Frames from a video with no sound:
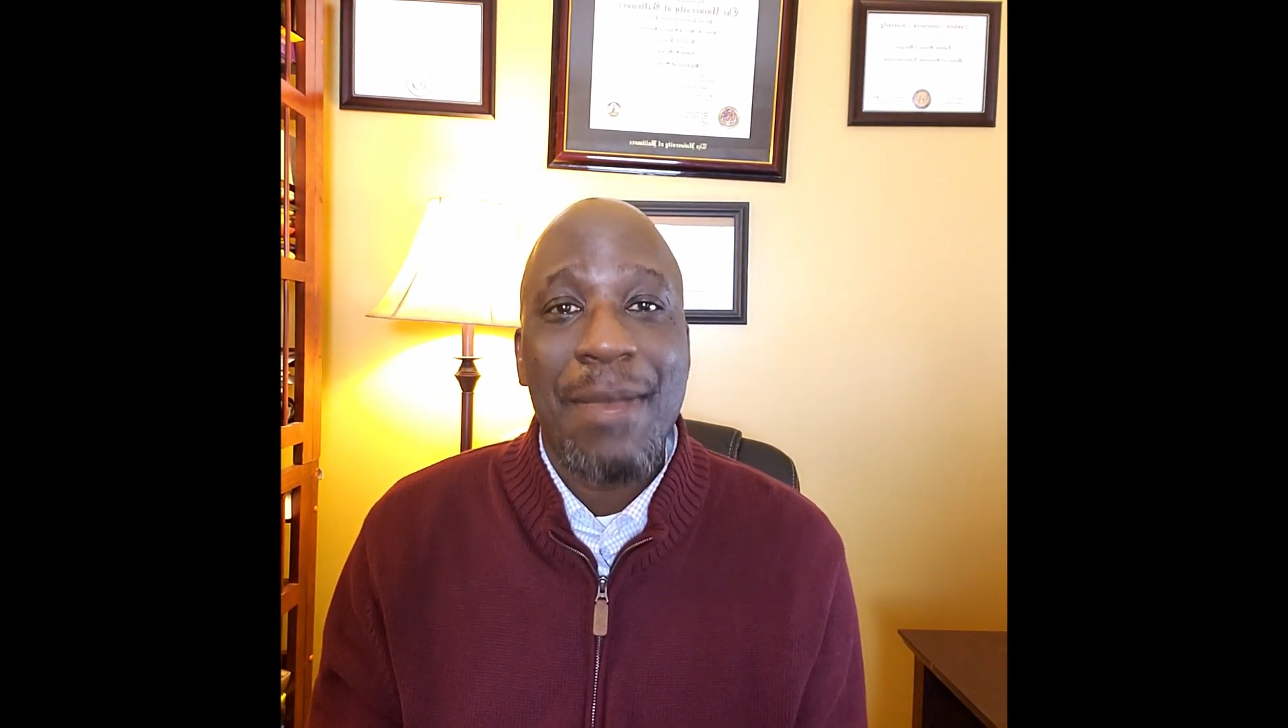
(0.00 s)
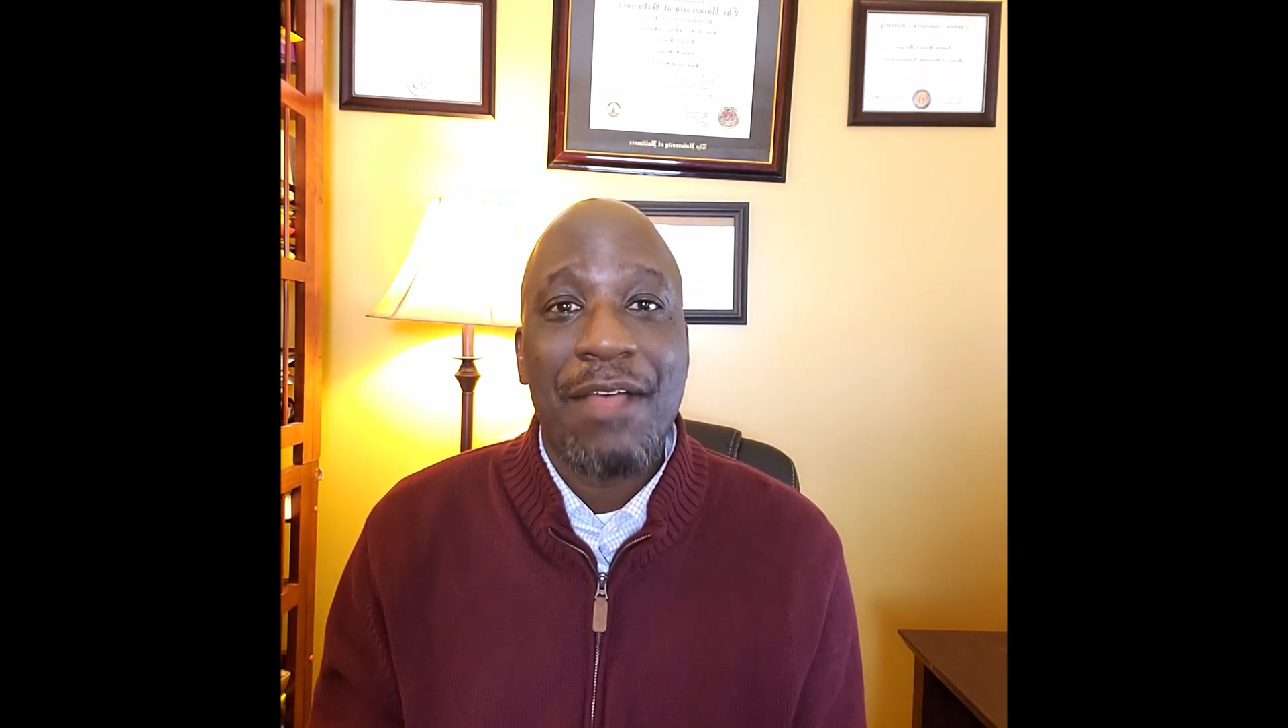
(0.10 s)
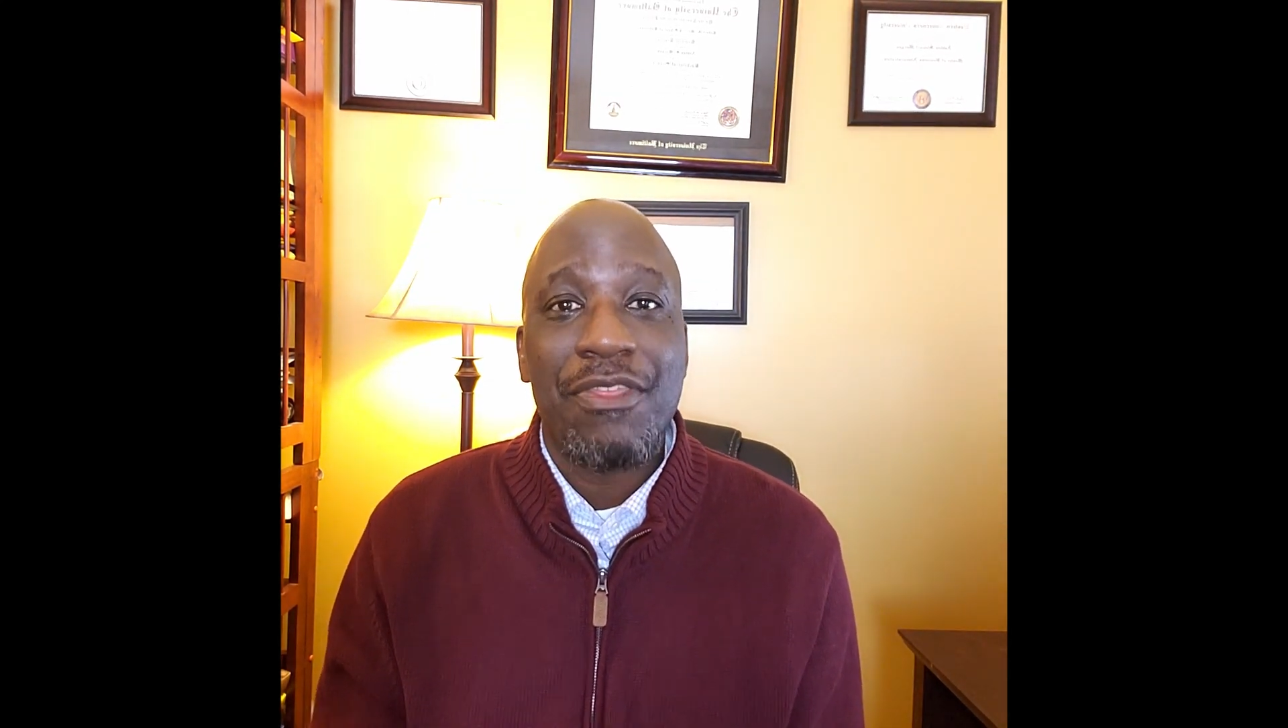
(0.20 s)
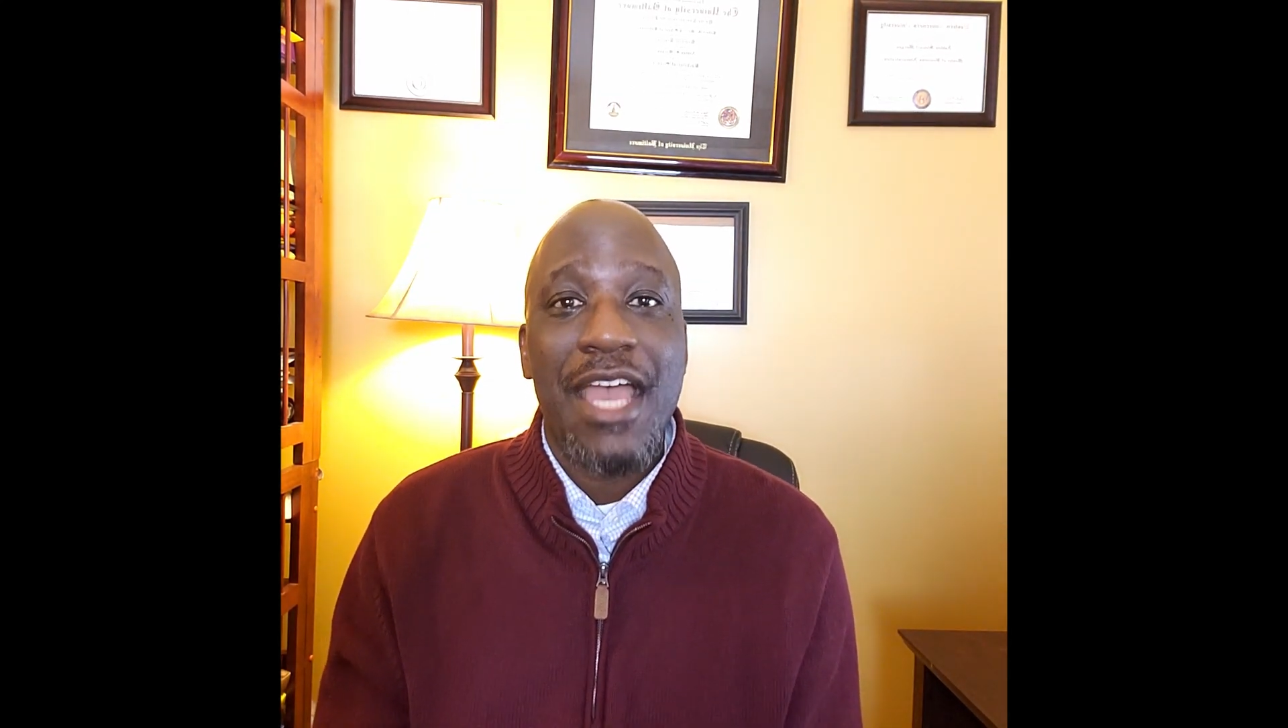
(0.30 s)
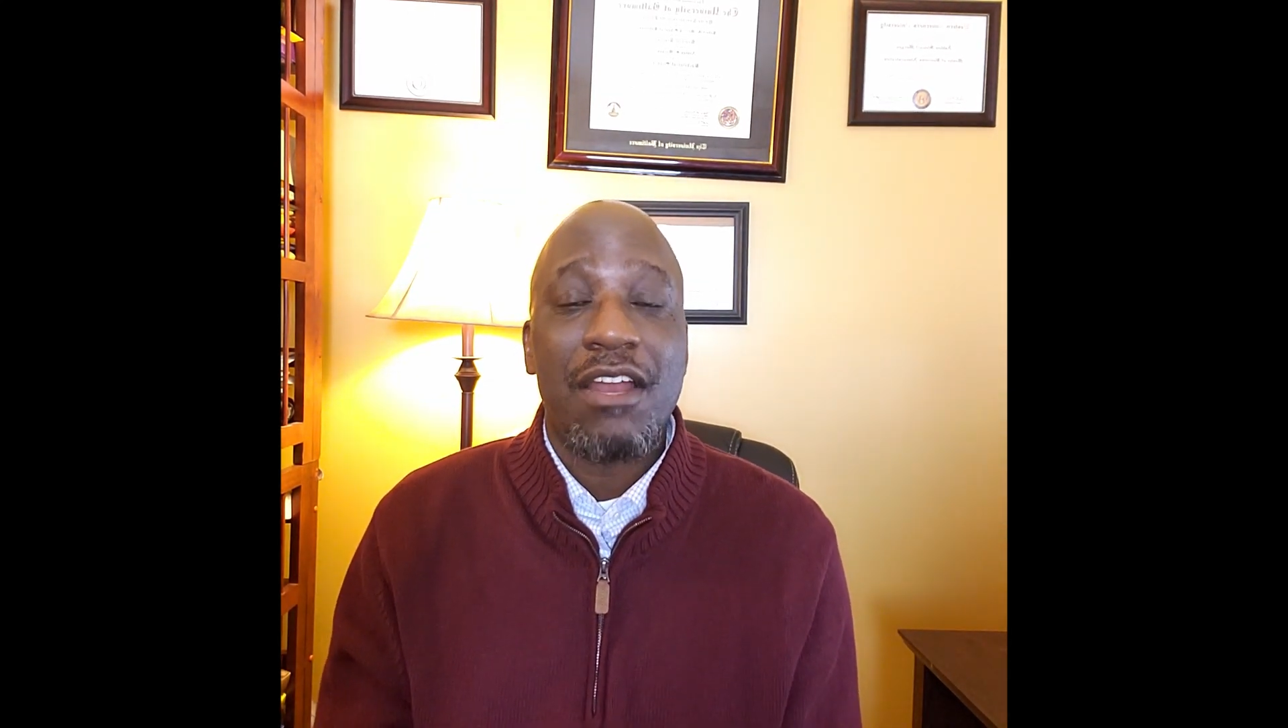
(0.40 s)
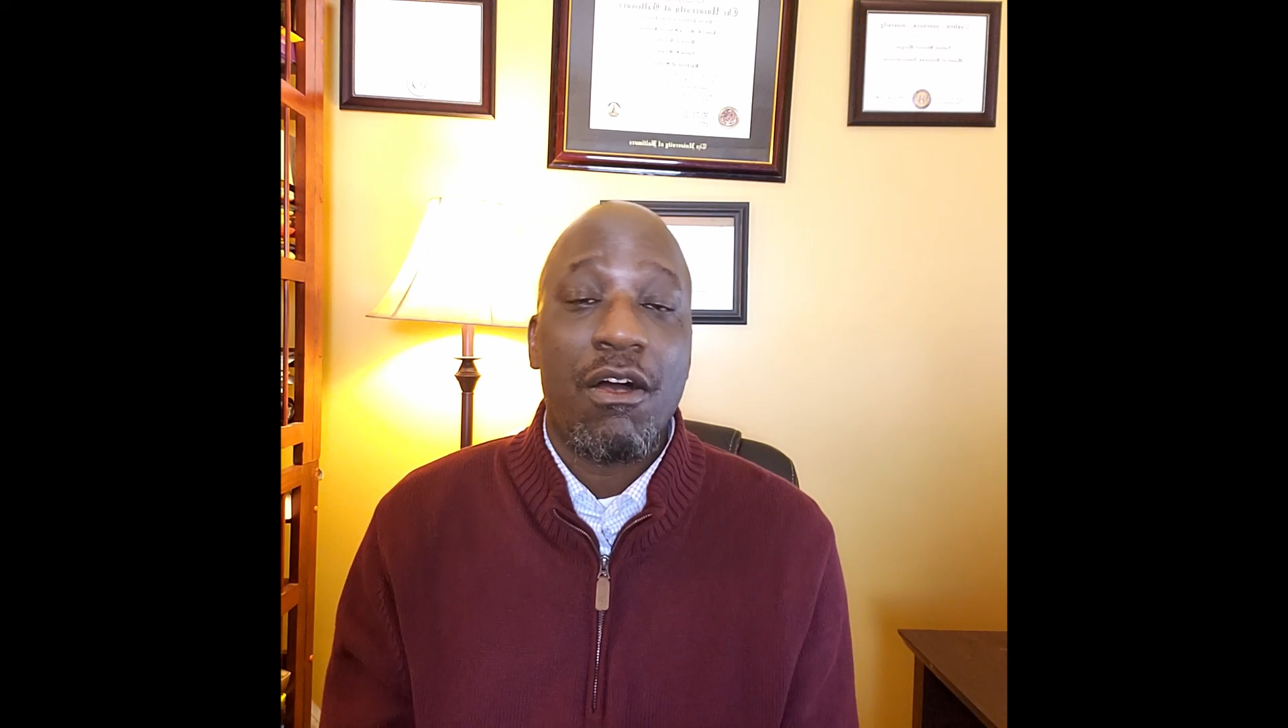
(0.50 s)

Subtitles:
about that,